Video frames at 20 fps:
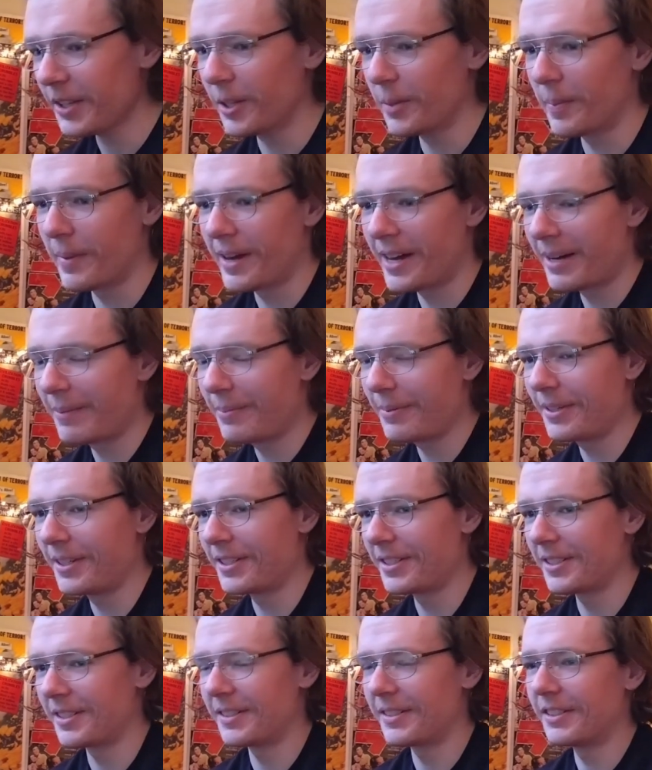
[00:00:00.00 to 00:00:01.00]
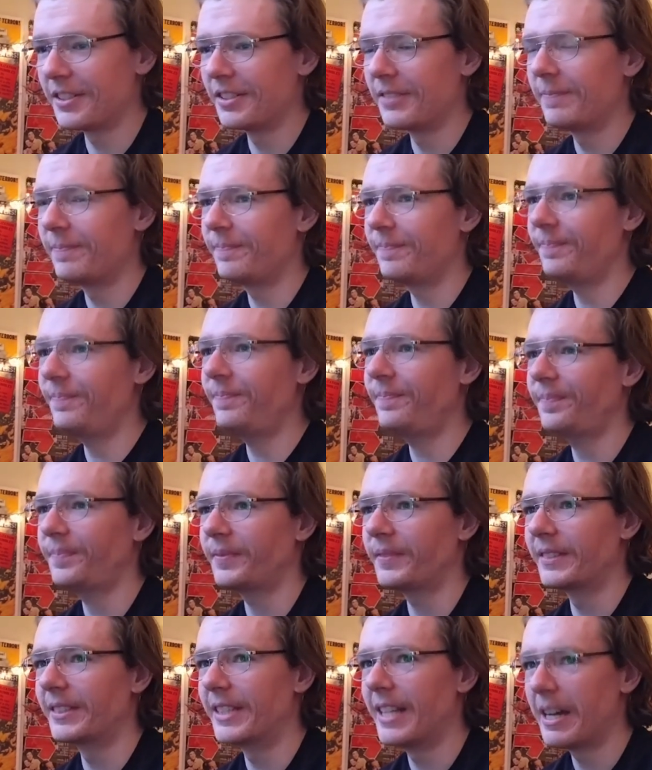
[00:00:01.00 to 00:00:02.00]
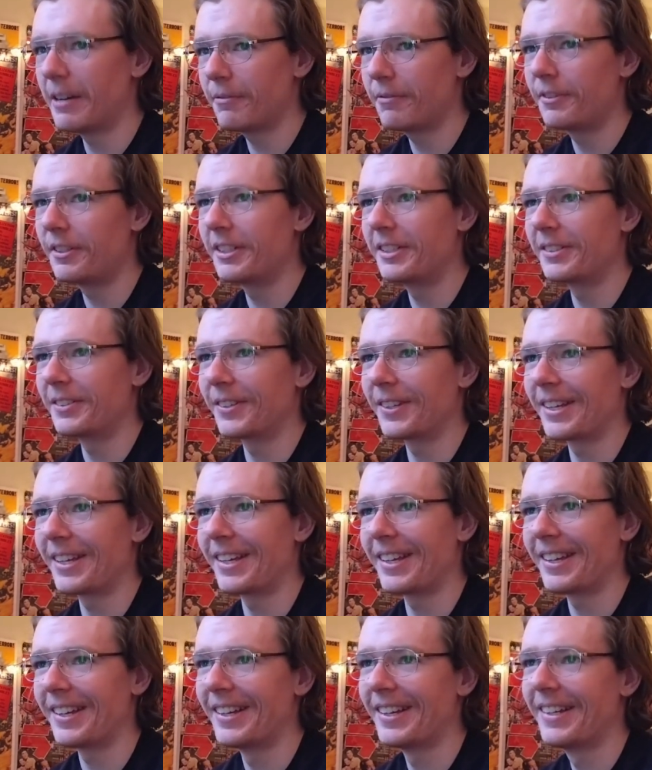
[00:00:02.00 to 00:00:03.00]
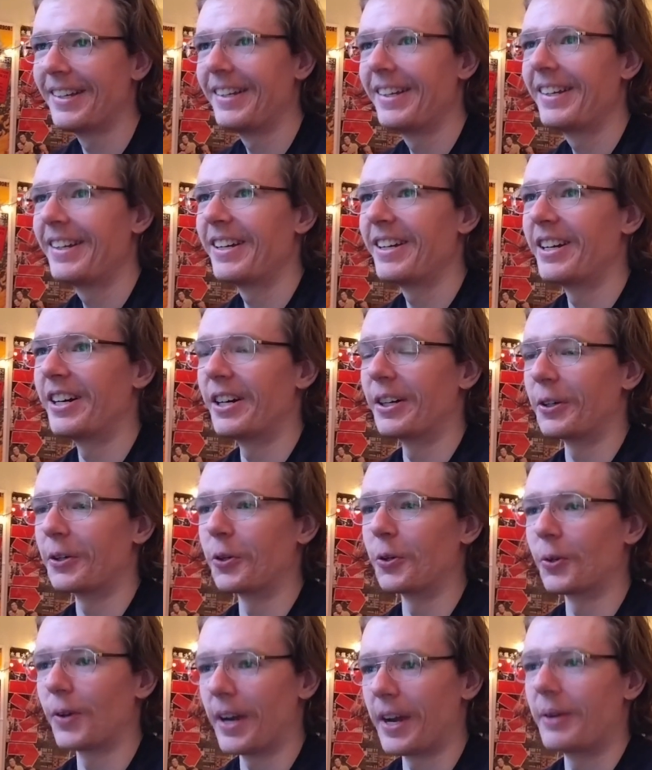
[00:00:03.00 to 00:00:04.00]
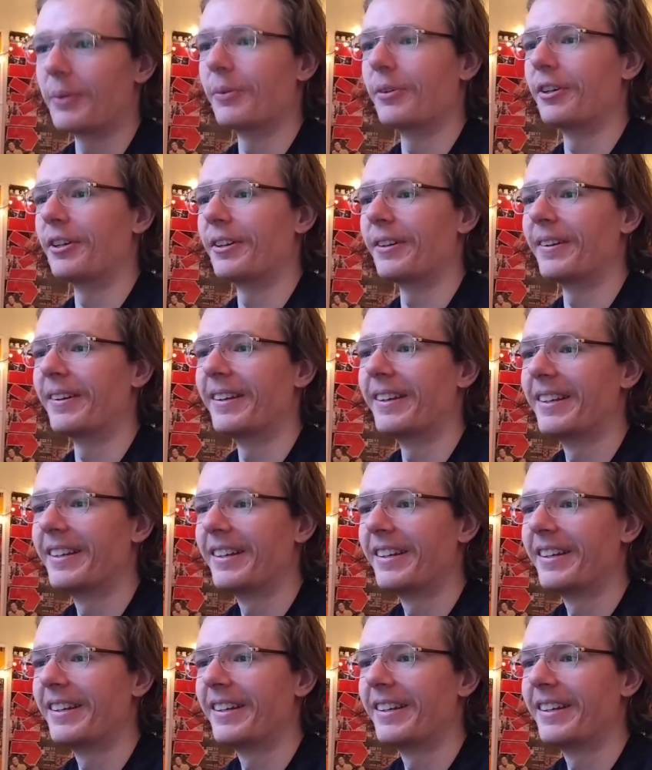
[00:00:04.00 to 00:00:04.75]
The map is definitely a great one.